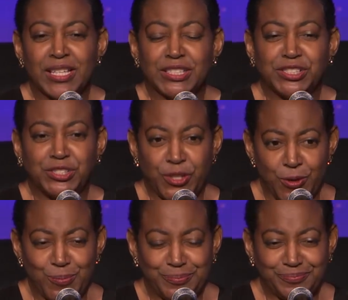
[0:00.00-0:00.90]

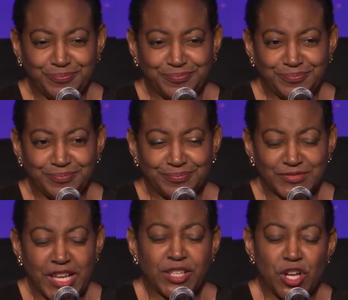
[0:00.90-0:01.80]
So
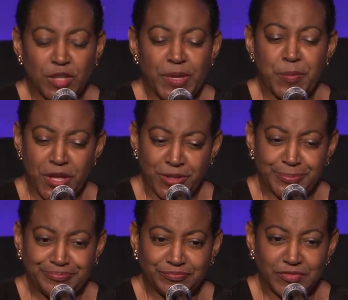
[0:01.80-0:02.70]
I called my mother
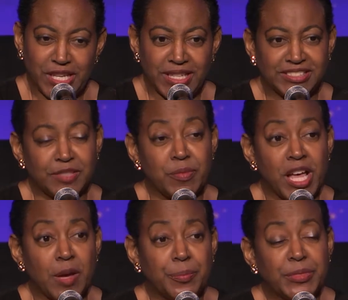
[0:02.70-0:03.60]
and I said,
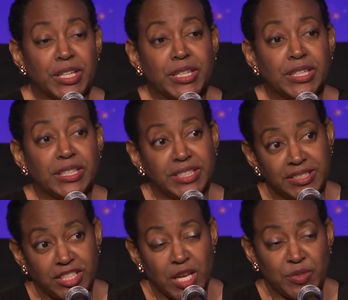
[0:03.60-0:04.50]
Mom, you need
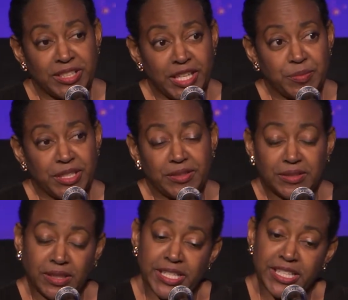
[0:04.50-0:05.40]
to come and get me.
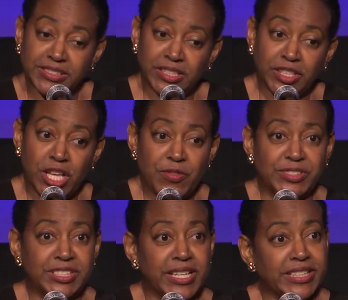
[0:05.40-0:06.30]
The ladies in the
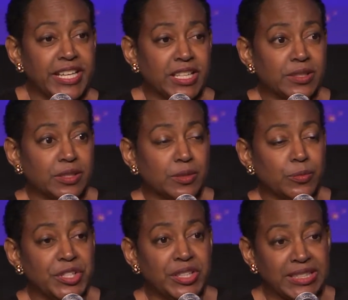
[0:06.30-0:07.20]
office said I can't
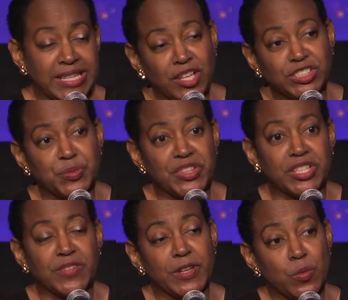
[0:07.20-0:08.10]
read the announcement that
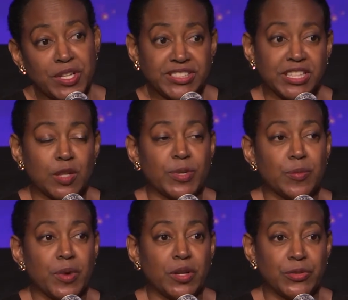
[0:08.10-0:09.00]
if I want to celebrate
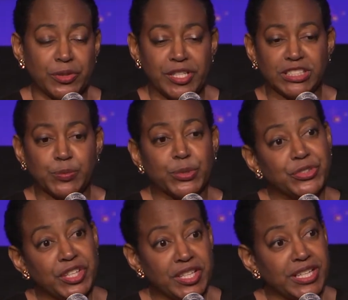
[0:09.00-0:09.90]
Martin Luther King's
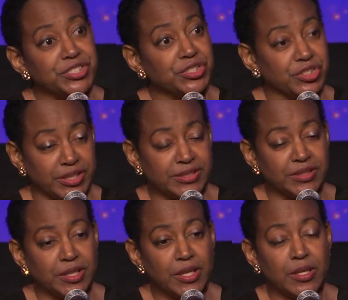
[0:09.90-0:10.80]
birthday that I should just
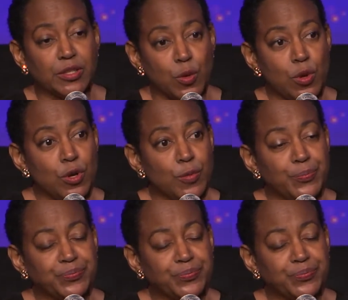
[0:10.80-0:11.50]
go home.